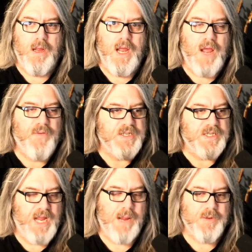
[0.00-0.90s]
If it's a
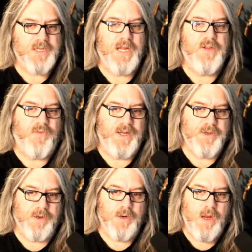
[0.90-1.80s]
table stakes
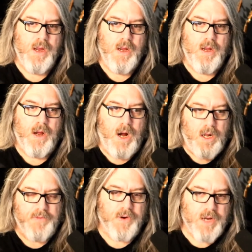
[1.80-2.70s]
feature,
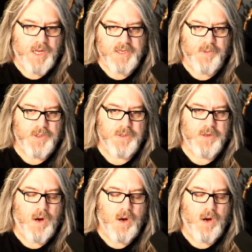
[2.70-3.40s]
all of your customers